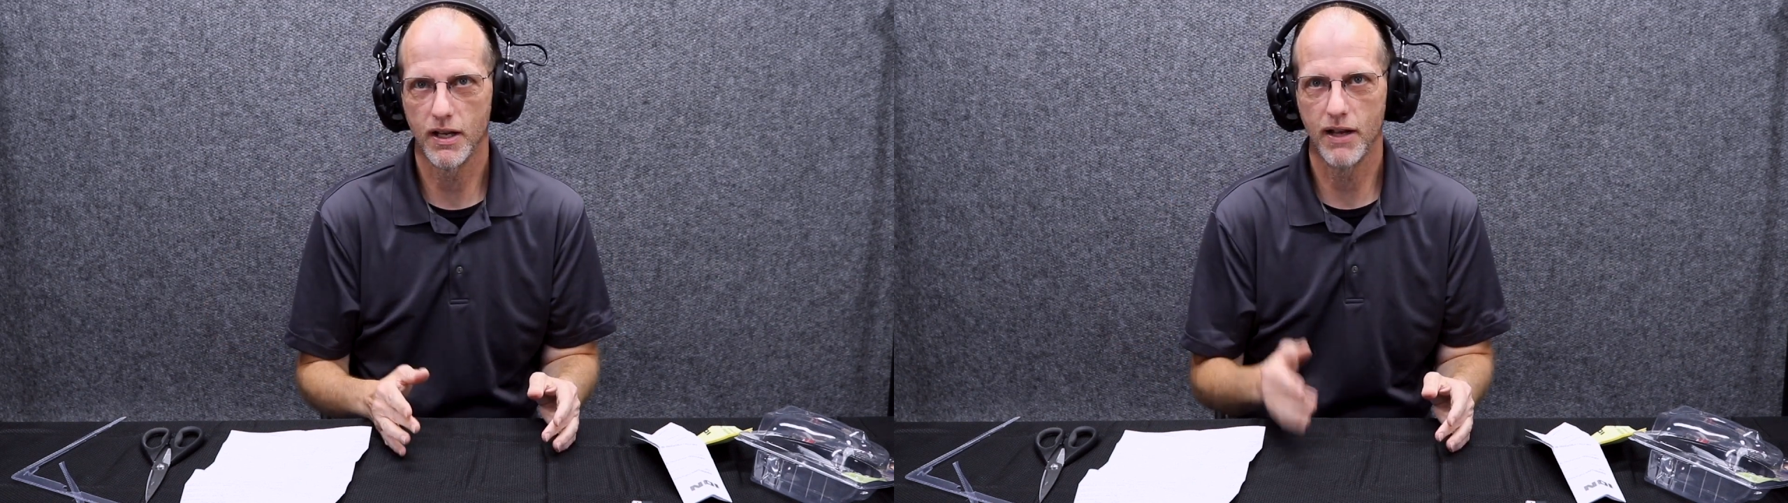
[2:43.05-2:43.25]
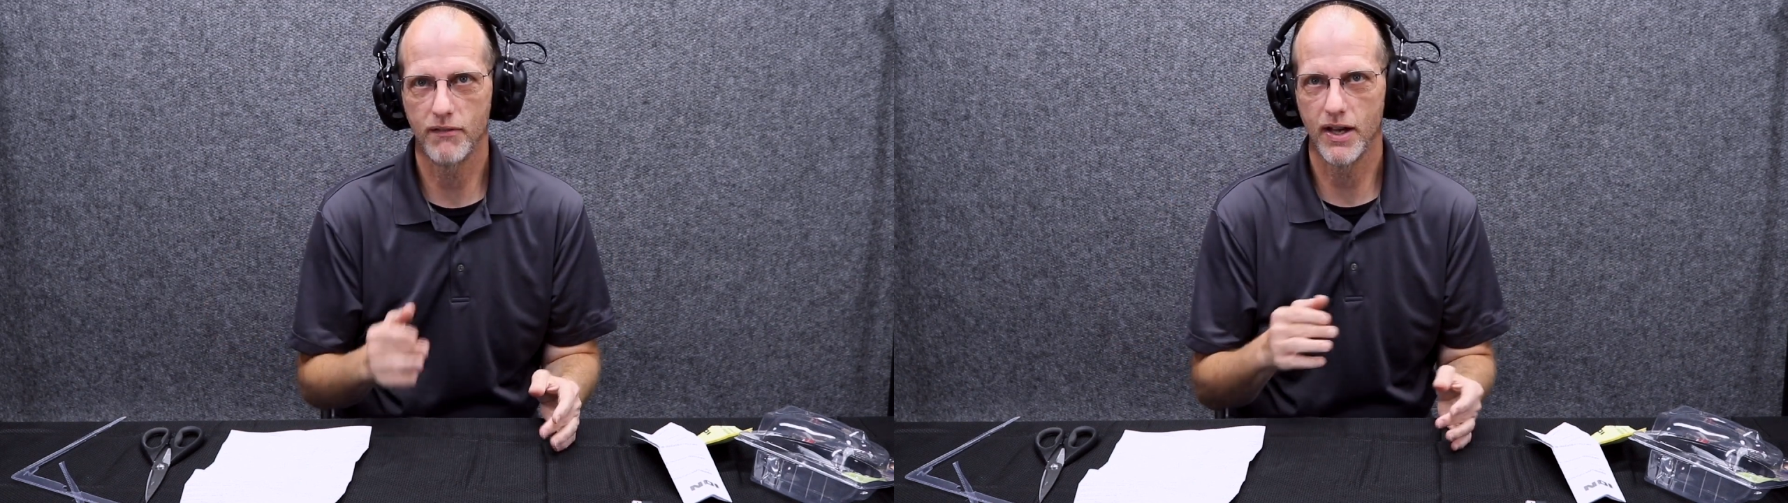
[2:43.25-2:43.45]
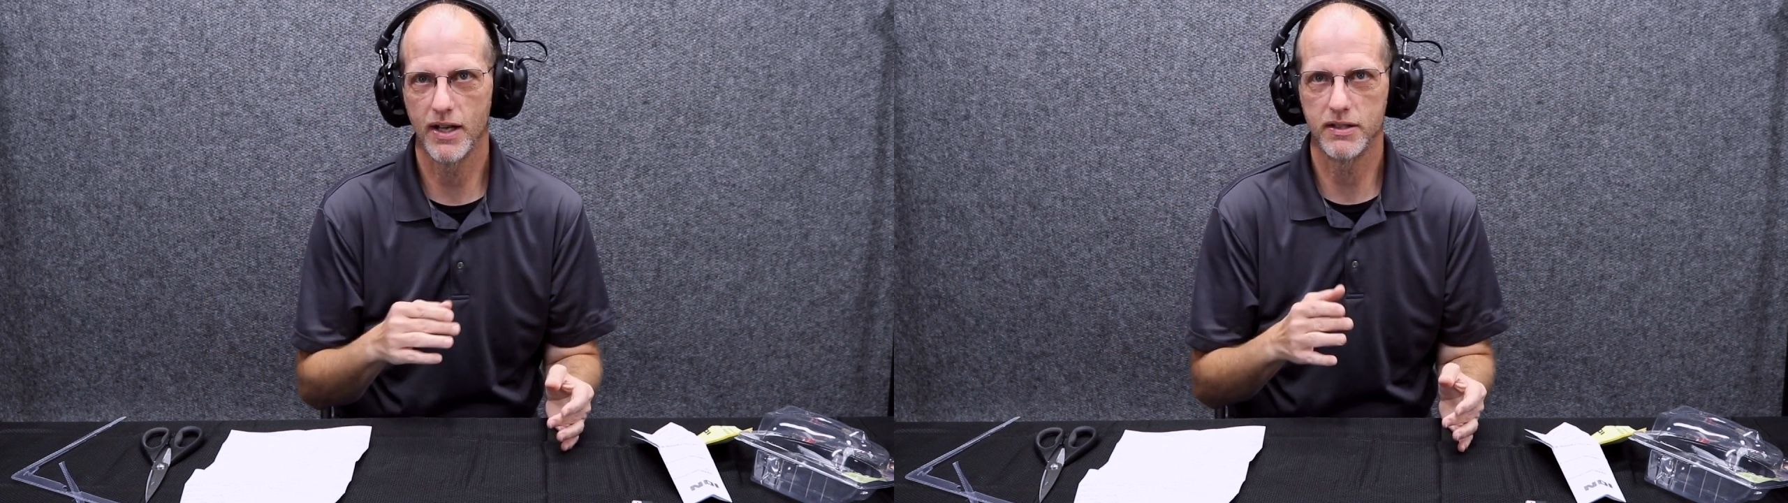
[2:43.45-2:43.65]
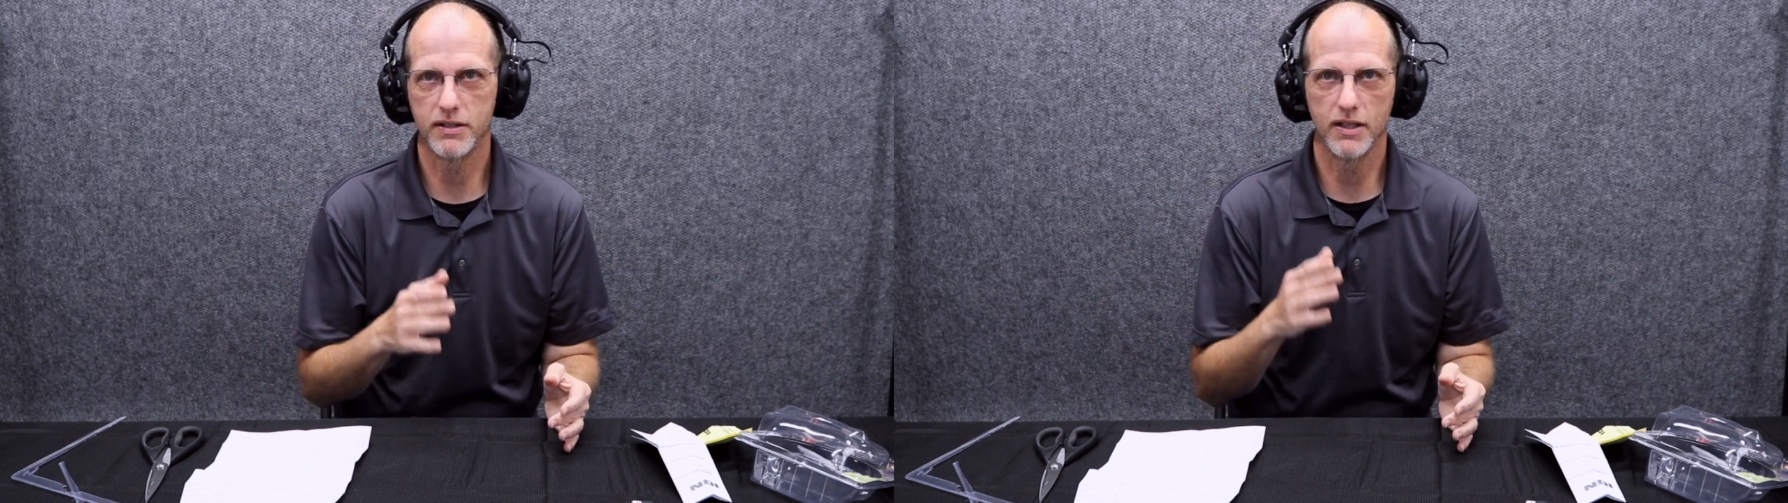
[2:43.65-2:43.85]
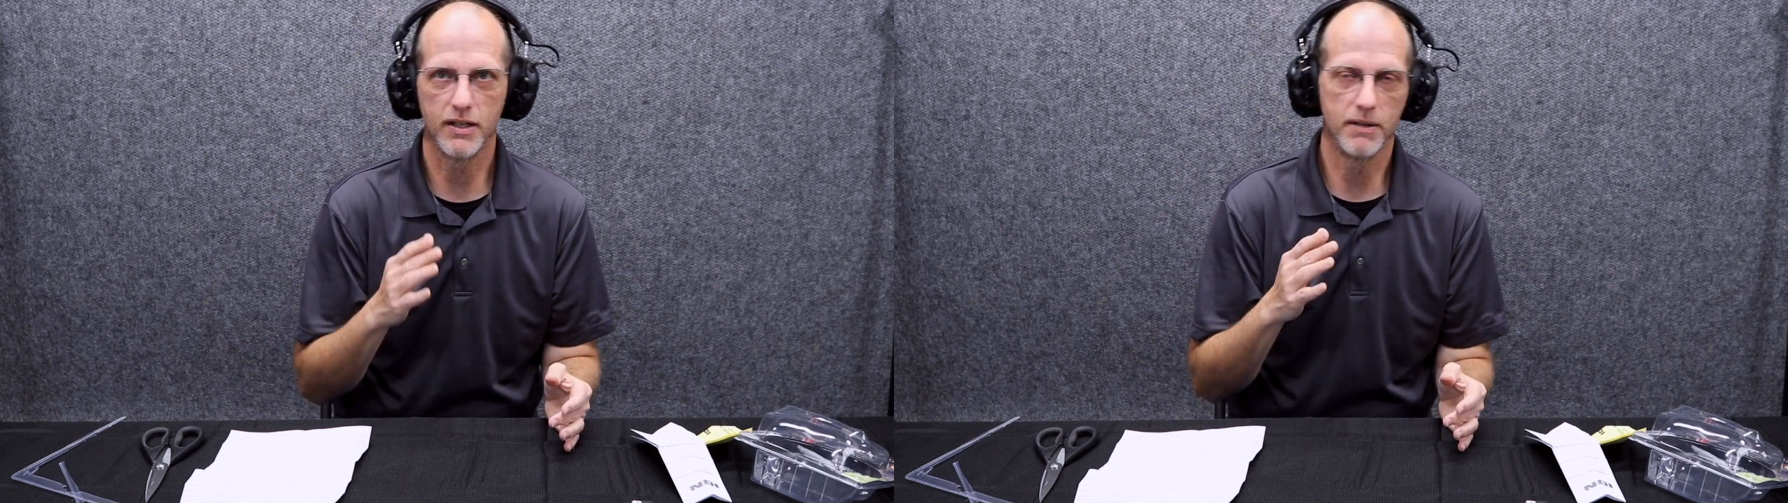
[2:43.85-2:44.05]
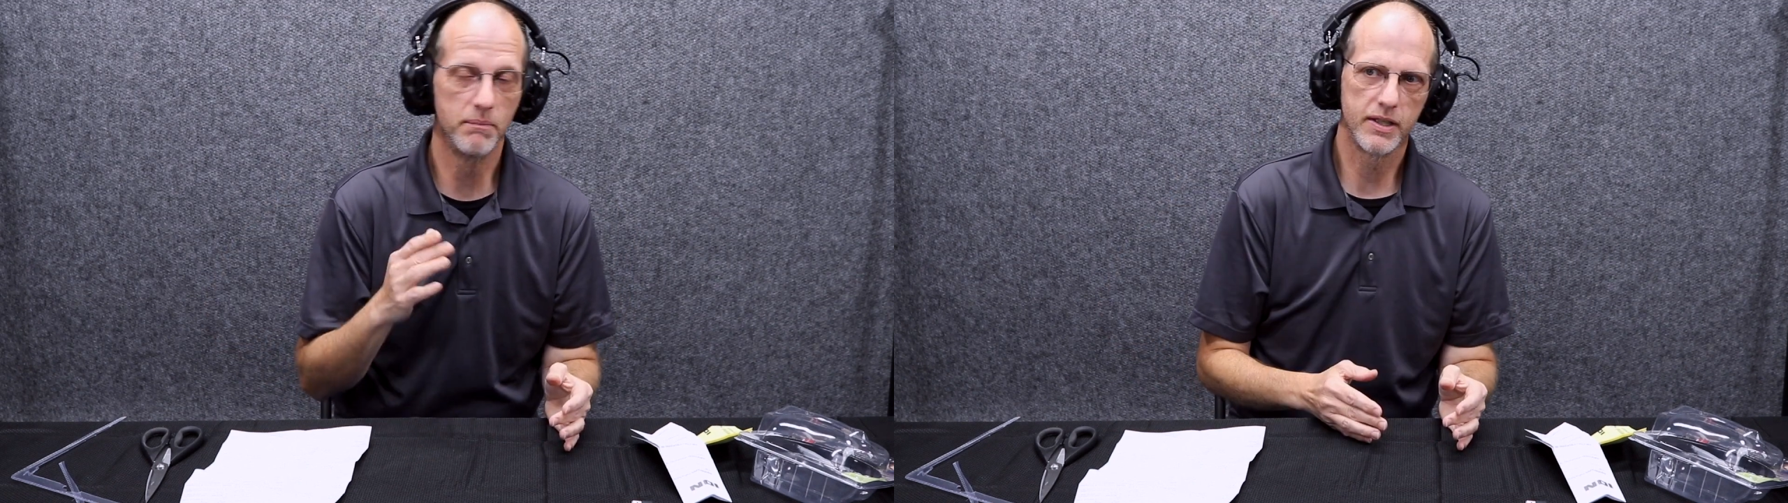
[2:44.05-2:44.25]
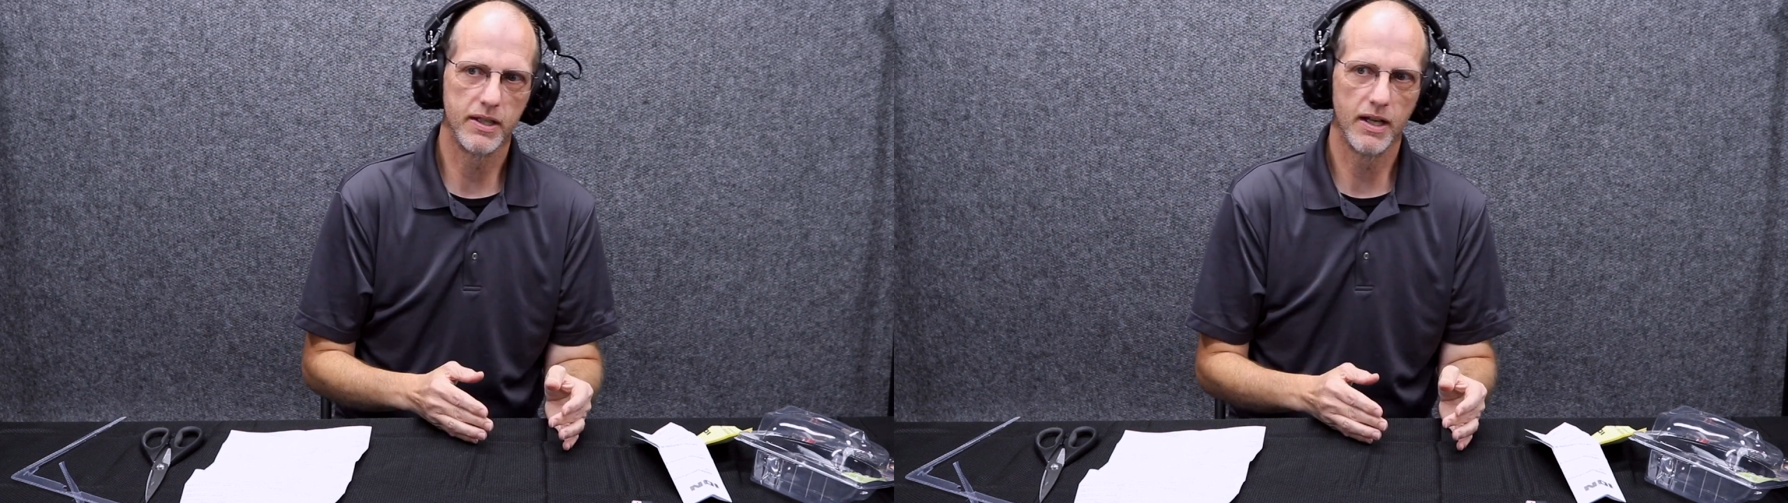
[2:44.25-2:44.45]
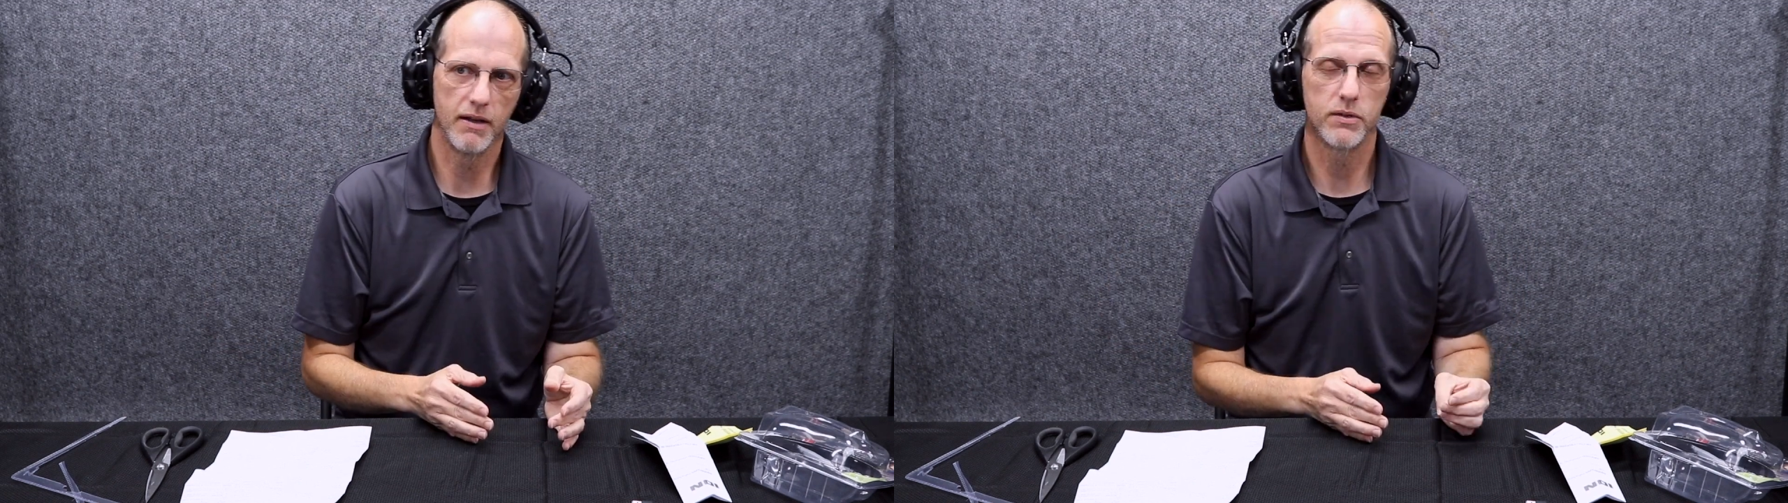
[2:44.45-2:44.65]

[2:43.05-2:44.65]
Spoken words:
I've had the